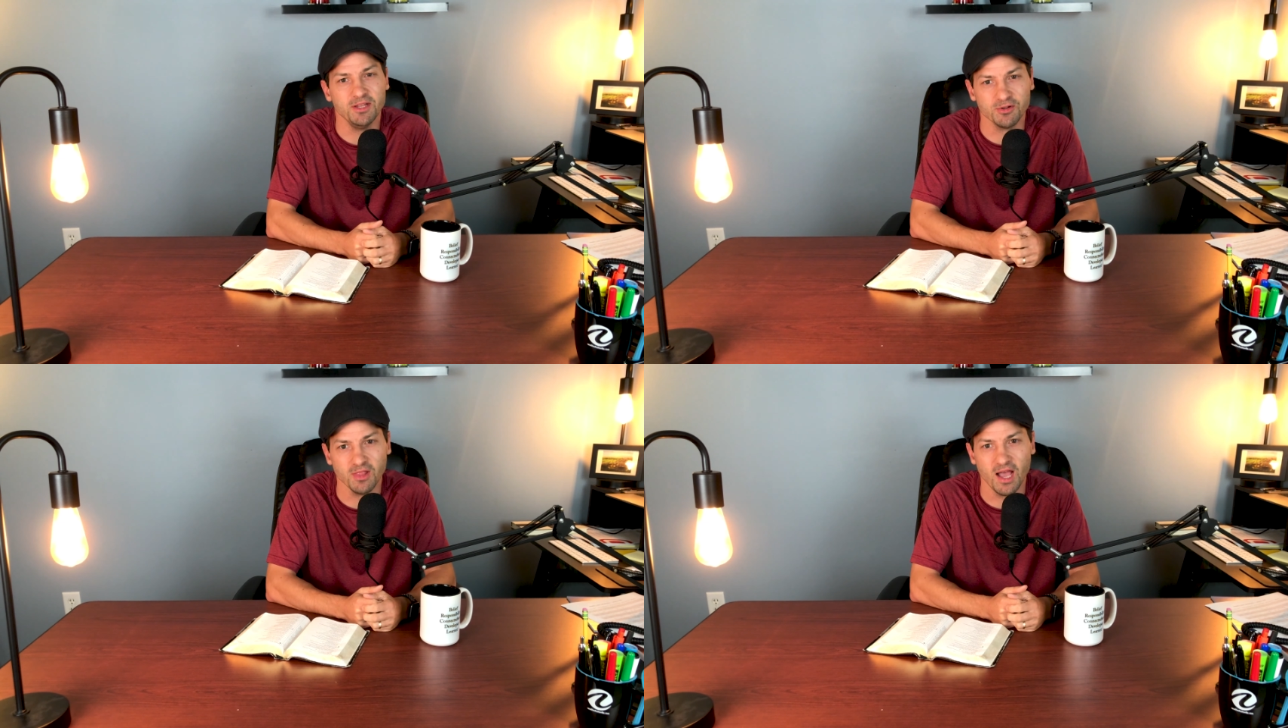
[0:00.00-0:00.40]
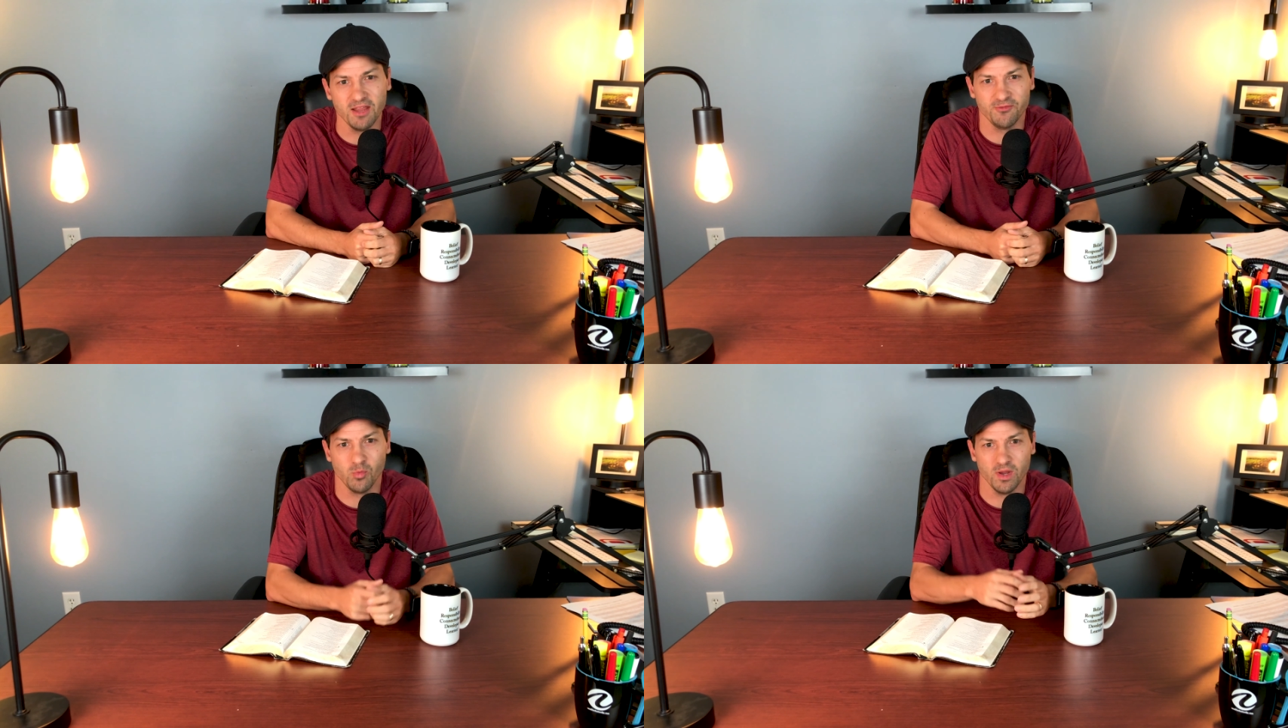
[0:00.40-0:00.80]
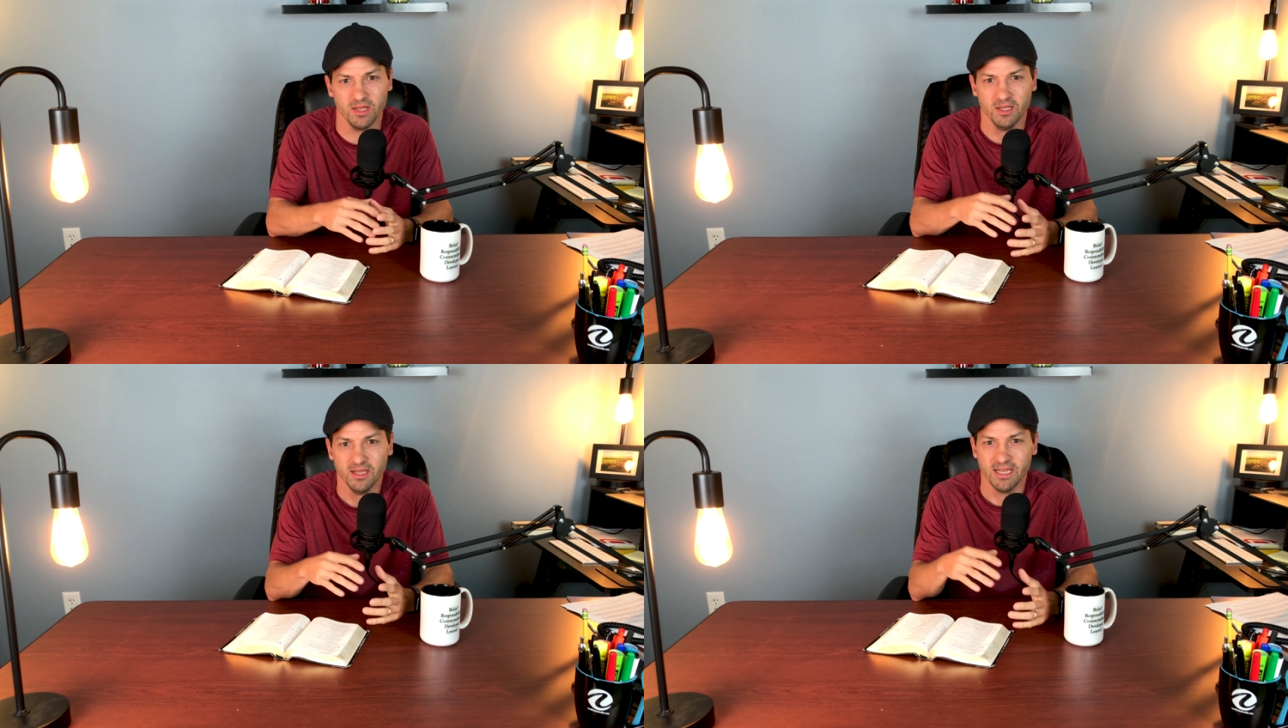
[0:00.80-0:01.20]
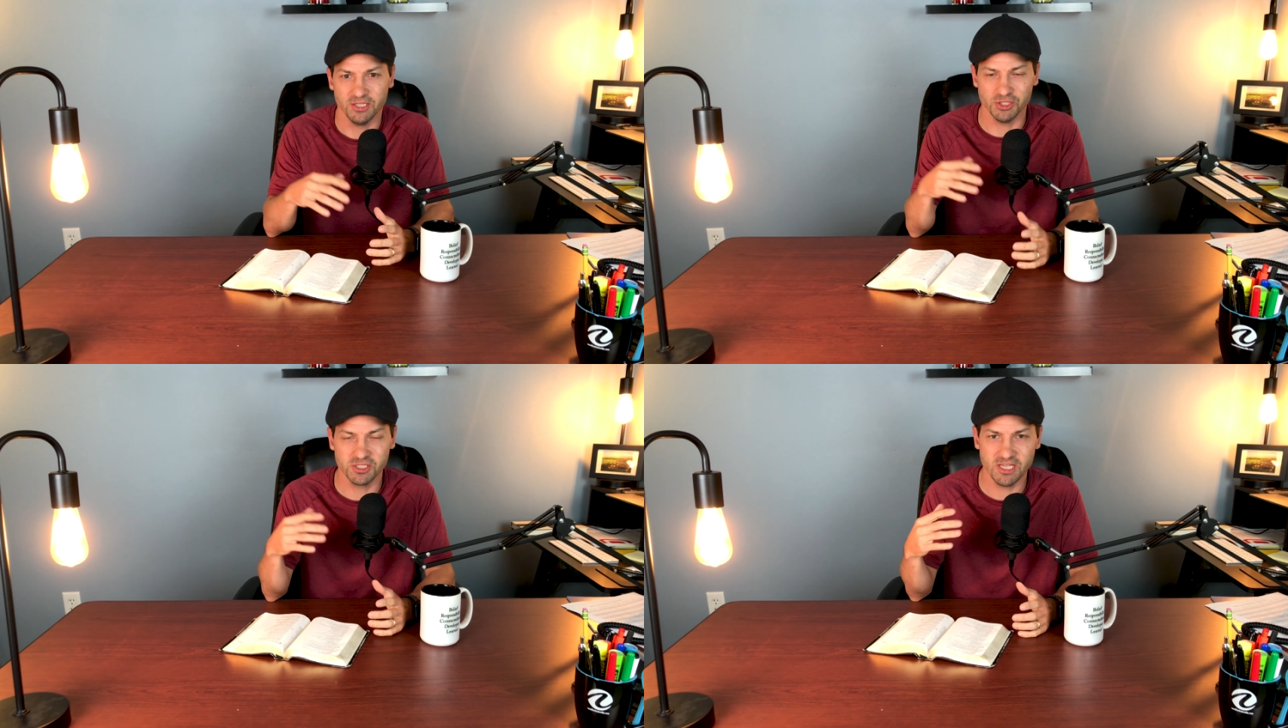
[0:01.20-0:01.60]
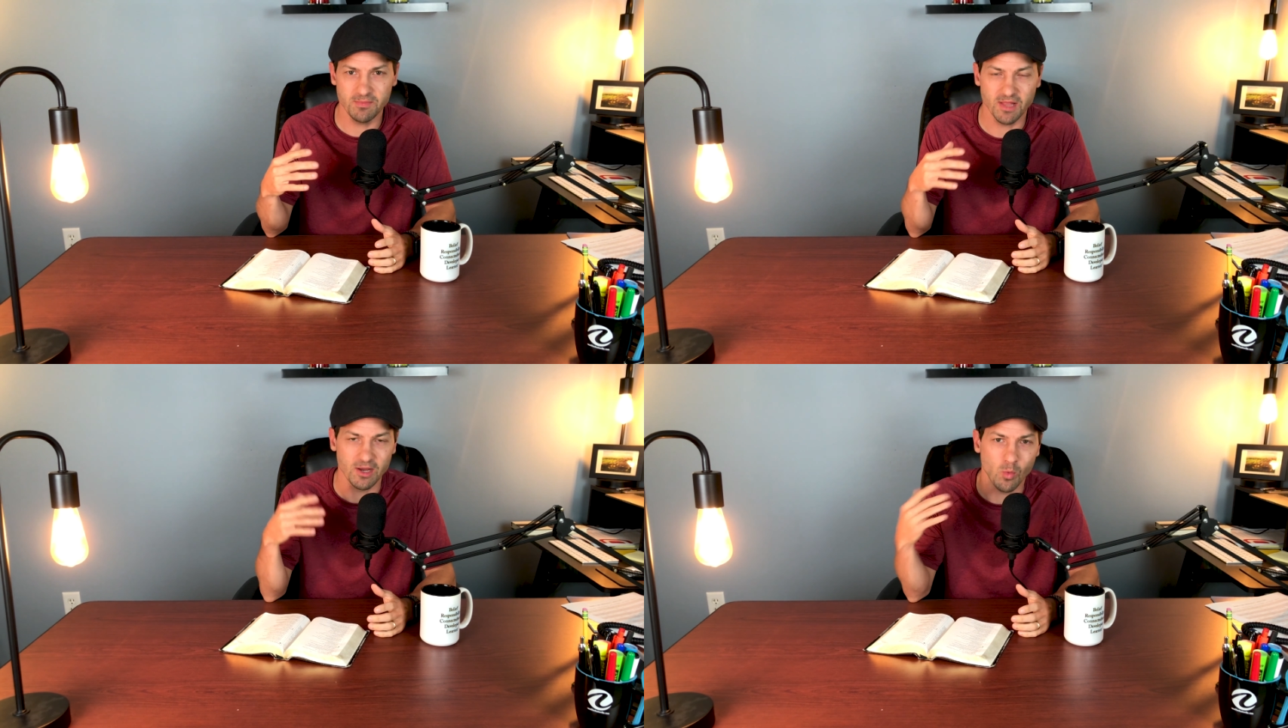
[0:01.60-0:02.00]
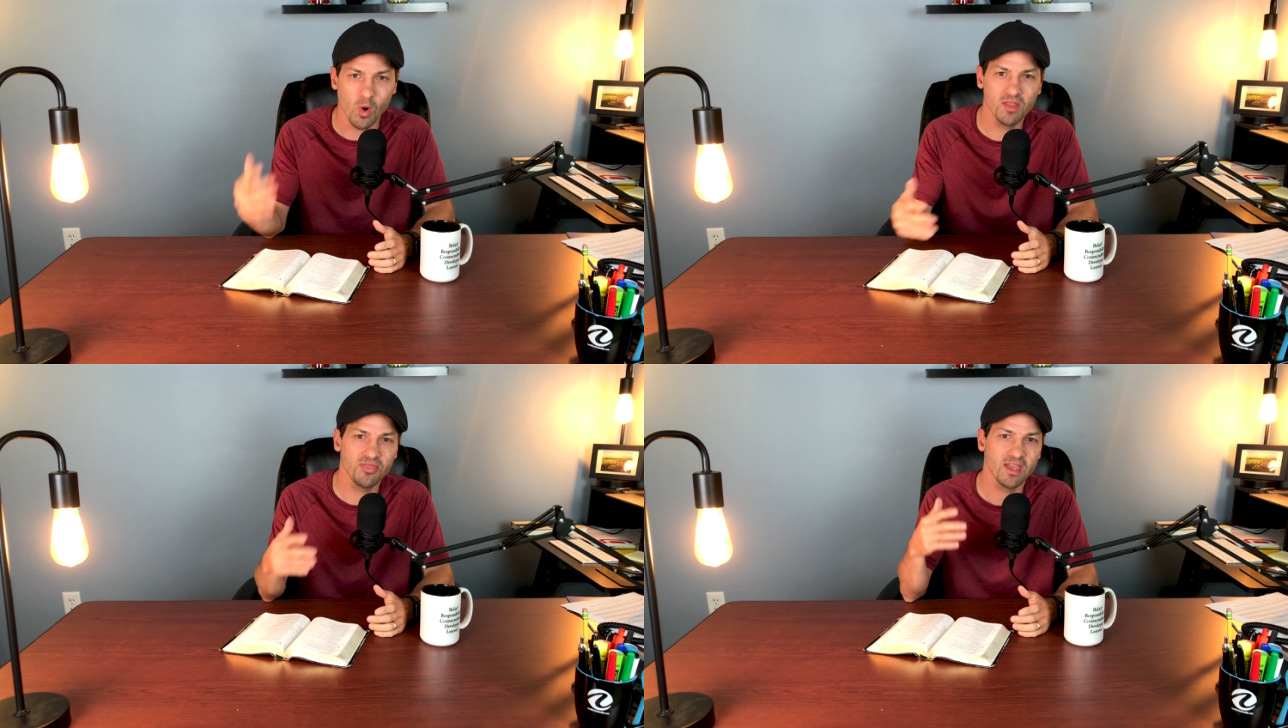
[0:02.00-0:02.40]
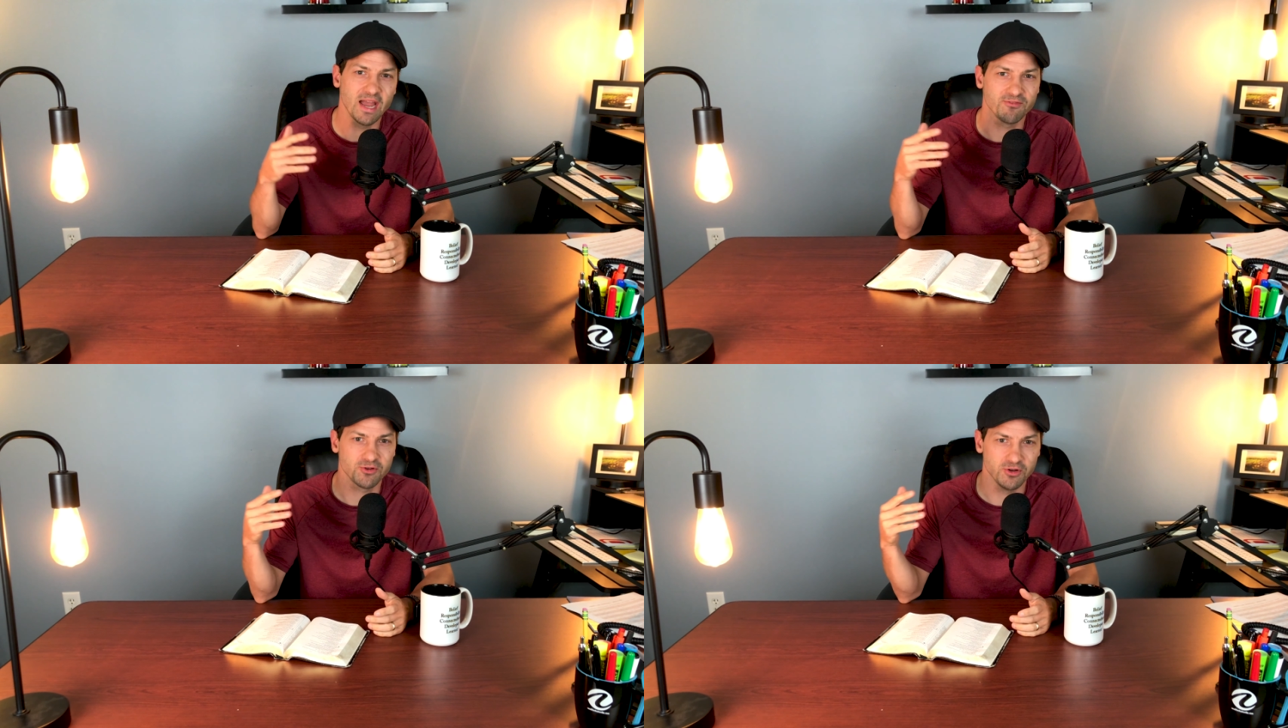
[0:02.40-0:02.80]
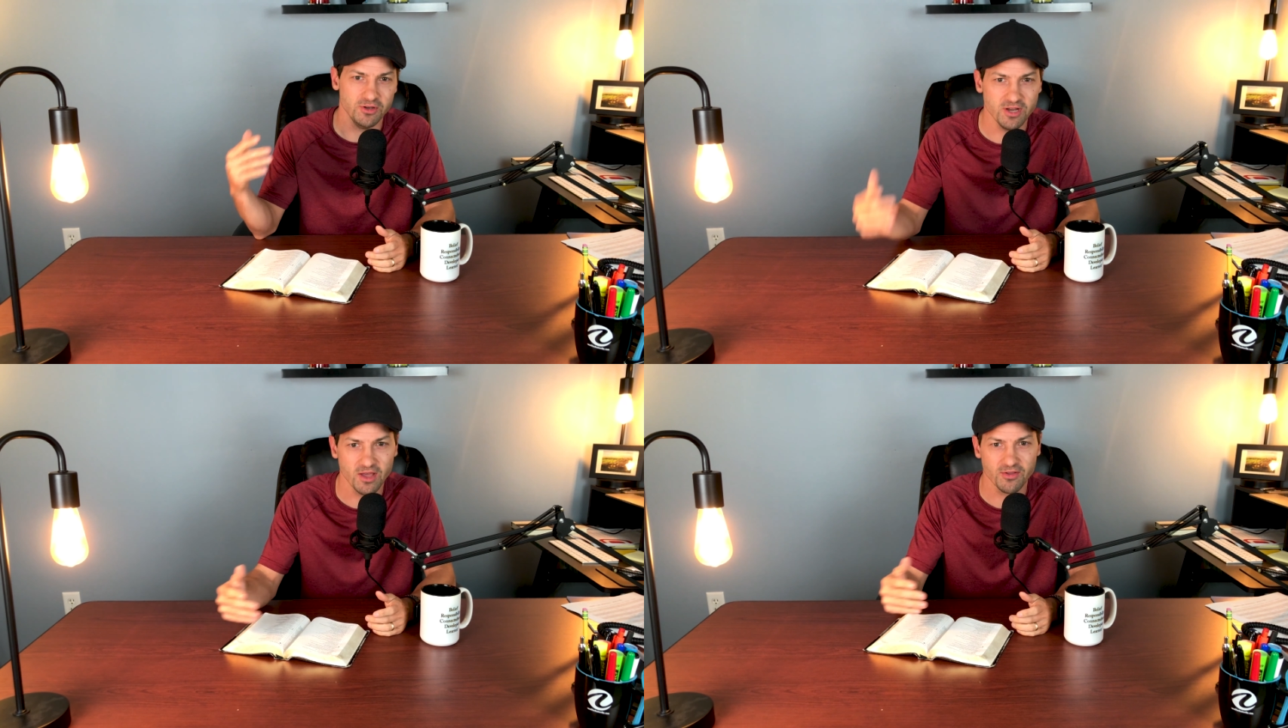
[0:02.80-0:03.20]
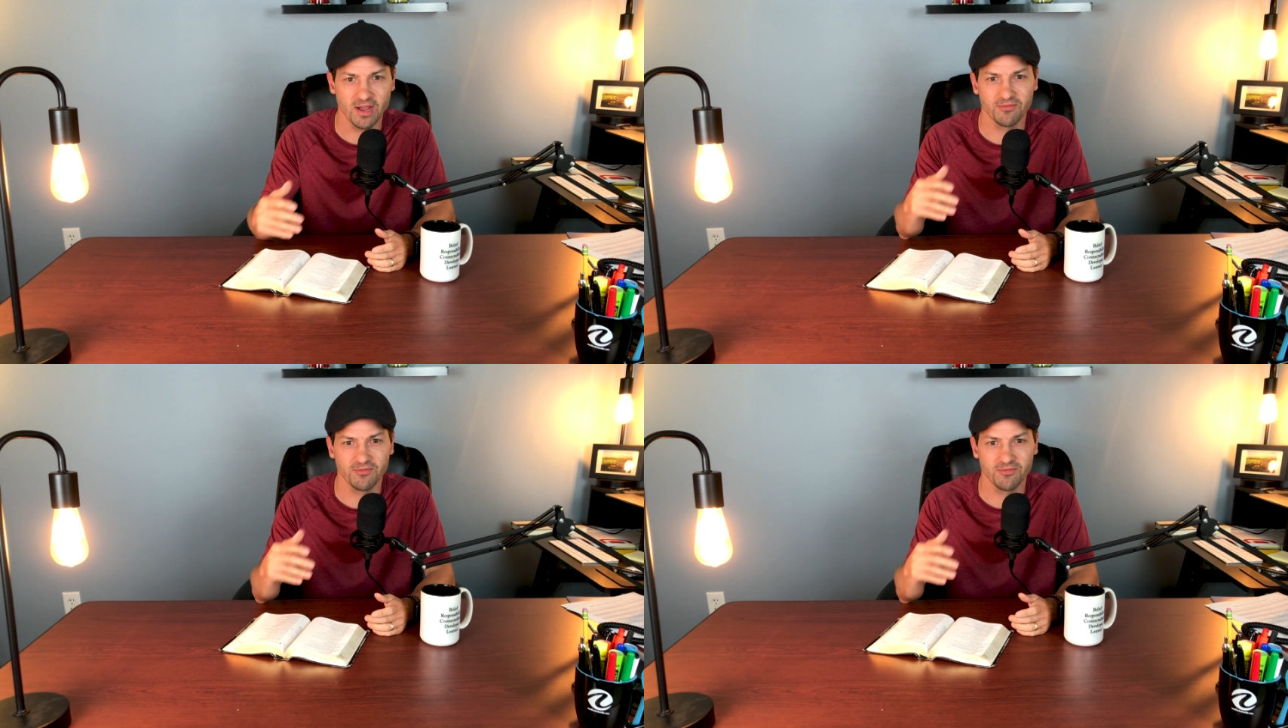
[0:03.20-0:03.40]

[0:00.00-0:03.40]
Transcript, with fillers: in your life when it just seemed like one thing after another,